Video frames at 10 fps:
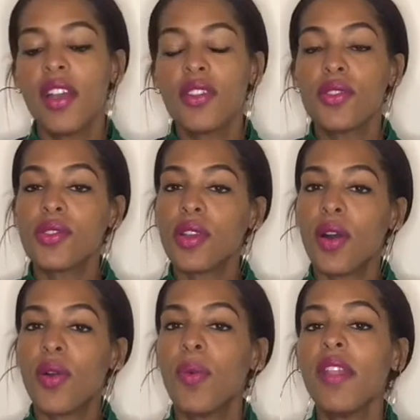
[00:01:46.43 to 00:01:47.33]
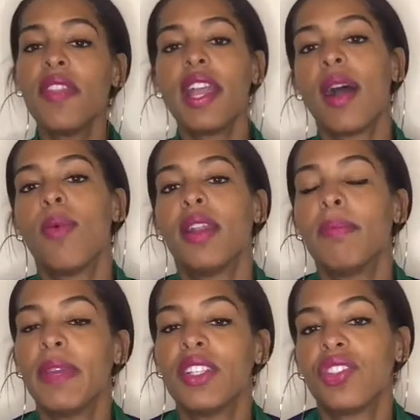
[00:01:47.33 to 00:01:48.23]
So one thing I want to
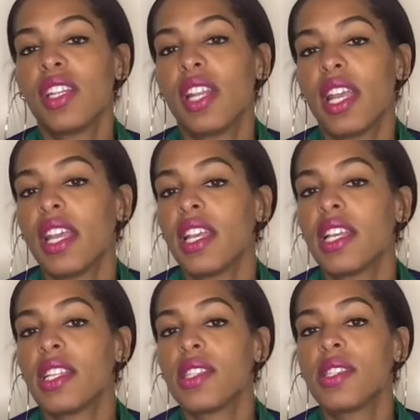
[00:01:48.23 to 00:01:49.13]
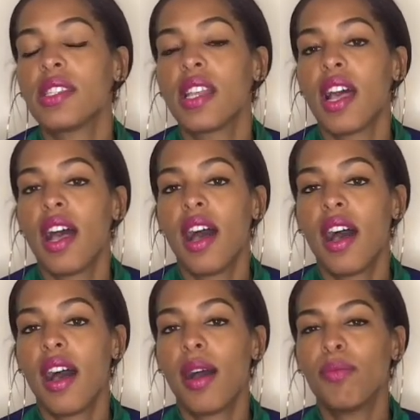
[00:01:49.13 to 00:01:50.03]
mention is,
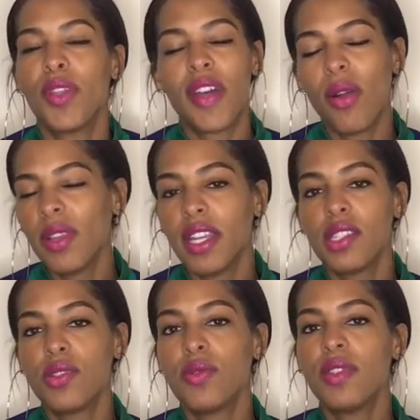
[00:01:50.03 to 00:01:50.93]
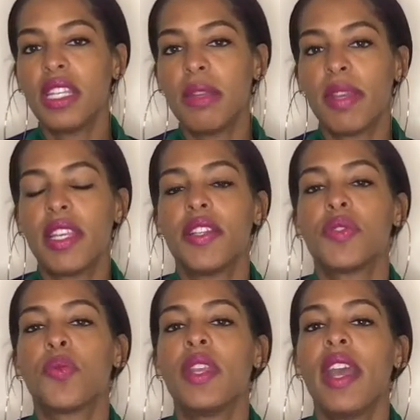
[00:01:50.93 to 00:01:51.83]
without getting too deep,
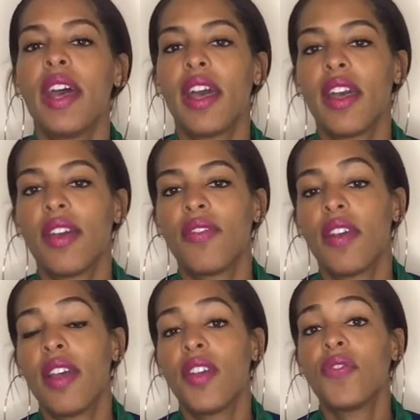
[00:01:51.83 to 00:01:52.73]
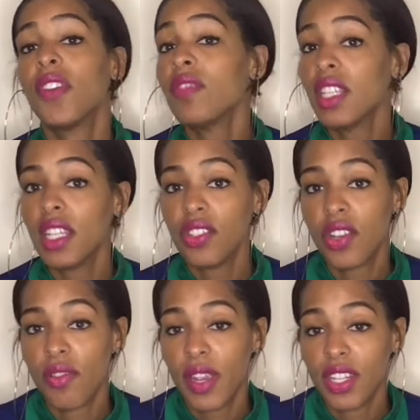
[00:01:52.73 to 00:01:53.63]
is we have 15
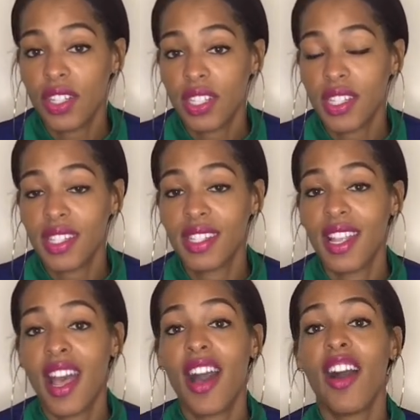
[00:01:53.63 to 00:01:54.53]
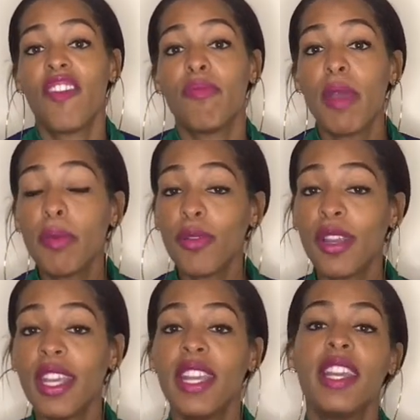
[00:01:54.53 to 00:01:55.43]
generations of
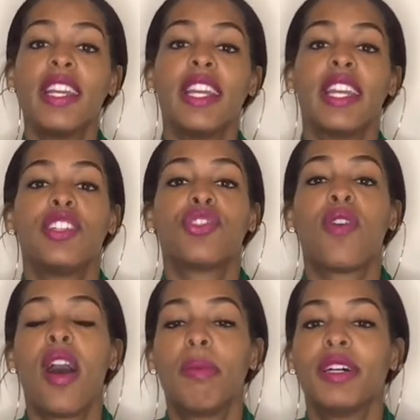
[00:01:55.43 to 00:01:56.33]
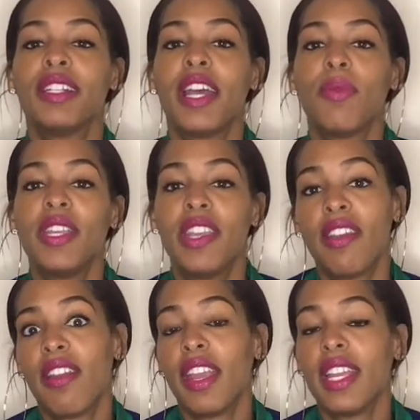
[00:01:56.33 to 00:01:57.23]
memory and trauma that we
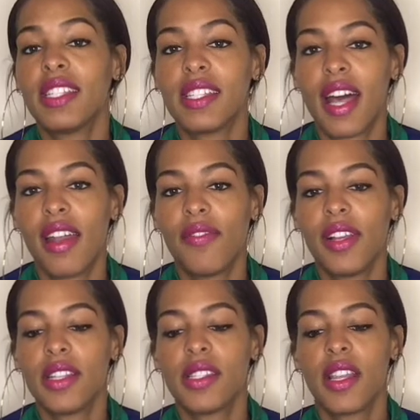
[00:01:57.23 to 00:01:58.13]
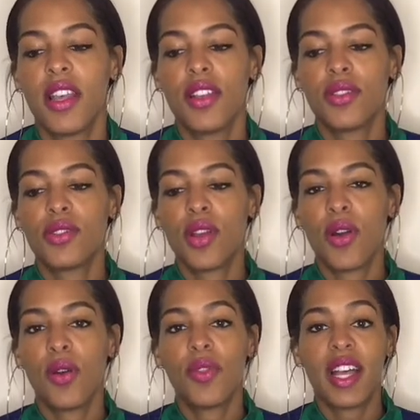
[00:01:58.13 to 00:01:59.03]
carry inside of us.
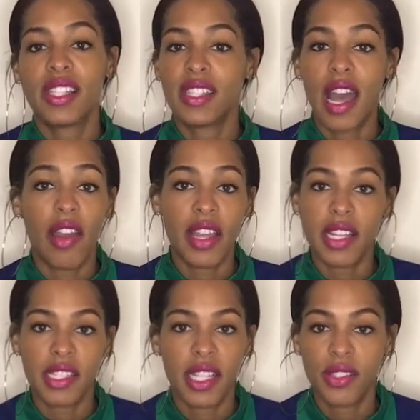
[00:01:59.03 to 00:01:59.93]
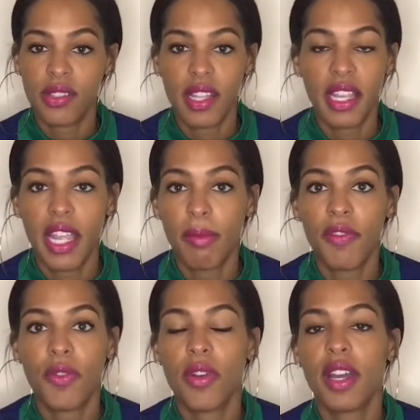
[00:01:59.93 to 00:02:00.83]
So that's our ancestors that came
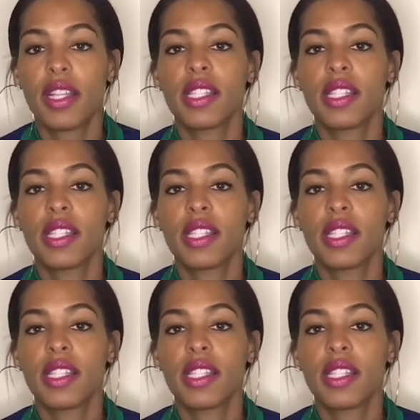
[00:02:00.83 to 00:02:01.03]
before us.